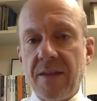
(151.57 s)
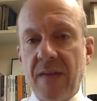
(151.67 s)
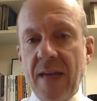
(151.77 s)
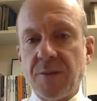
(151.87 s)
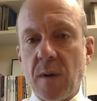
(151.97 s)

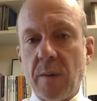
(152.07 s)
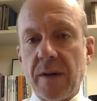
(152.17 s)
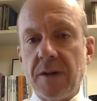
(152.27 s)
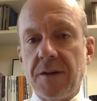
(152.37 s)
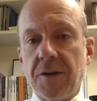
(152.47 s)
That's what I want
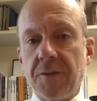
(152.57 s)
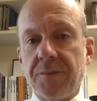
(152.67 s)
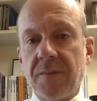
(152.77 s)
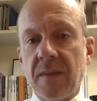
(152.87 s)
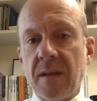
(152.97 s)
you to do.
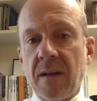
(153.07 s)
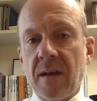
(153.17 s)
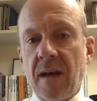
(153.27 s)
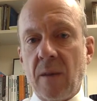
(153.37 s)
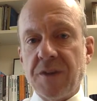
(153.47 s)

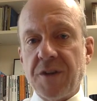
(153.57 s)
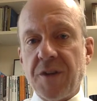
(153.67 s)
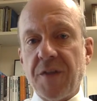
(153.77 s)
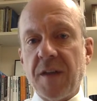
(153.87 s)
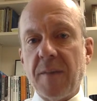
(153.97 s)
I want you
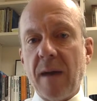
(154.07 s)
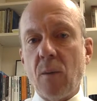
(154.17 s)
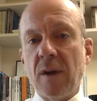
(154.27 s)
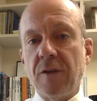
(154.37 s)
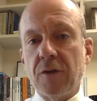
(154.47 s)
to think
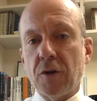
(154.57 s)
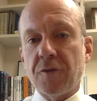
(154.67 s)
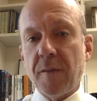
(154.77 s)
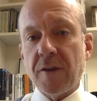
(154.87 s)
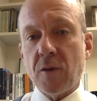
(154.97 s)
about what you've
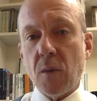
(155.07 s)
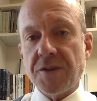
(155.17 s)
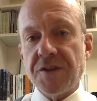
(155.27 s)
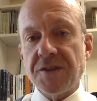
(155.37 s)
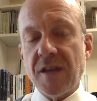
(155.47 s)
learned from other
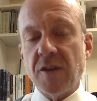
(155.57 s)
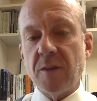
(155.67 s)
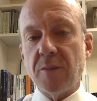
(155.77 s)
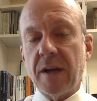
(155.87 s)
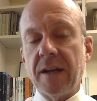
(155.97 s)
courses that you
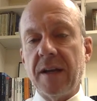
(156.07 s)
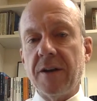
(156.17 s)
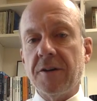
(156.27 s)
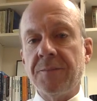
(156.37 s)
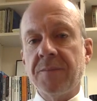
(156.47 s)
can bring in
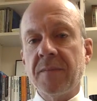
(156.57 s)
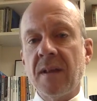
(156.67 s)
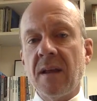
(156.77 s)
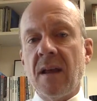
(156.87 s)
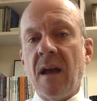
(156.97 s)
here.
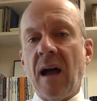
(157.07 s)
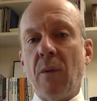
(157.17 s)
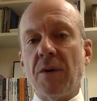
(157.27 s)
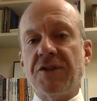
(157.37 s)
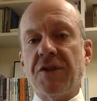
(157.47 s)

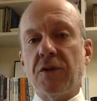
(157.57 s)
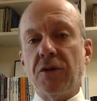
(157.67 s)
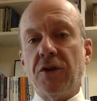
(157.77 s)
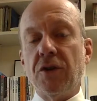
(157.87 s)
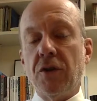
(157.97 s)
I want you
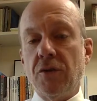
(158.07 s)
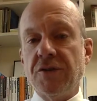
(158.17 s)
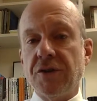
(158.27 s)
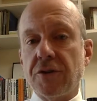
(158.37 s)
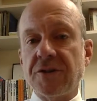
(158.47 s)
to
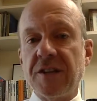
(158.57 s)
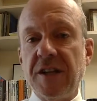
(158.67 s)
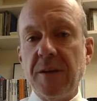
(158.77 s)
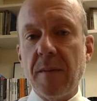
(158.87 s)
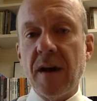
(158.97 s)
use your
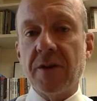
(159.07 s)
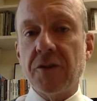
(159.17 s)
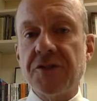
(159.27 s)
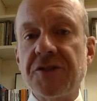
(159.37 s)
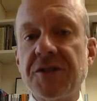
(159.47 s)
team
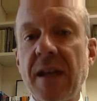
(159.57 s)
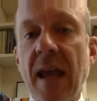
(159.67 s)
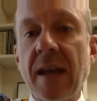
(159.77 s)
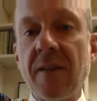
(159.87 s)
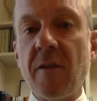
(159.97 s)

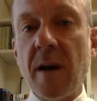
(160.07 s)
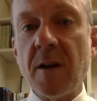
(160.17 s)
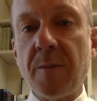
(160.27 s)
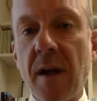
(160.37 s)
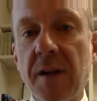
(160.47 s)
understanding of
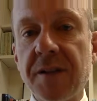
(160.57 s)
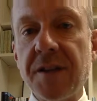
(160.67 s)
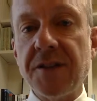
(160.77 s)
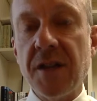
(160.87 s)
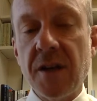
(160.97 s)
American
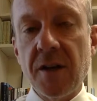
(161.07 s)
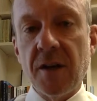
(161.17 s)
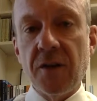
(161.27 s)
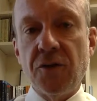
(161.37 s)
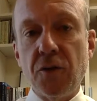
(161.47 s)
politics
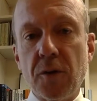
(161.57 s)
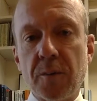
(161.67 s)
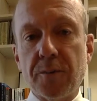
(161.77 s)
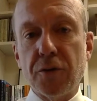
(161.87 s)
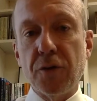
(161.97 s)
to
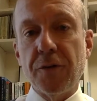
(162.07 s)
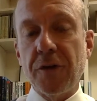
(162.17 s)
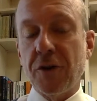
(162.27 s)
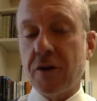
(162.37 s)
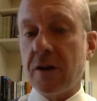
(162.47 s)
improve
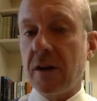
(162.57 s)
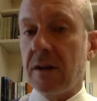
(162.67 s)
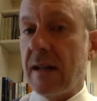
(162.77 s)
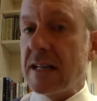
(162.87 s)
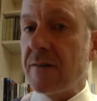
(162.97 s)
your
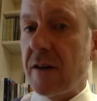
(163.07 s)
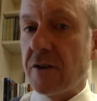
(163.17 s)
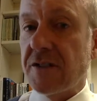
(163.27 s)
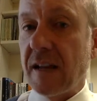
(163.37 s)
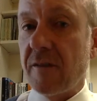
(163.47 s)
collective
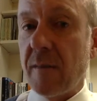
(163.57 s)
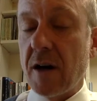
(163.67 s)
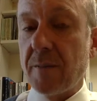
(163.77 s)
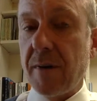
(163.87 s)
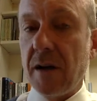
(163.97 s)
understanding of
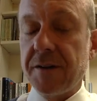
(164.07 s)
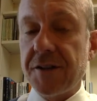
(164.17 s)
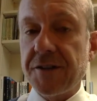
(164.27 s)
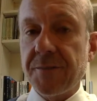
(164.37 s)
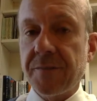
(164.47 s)
American
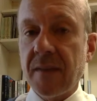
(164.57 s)
politics.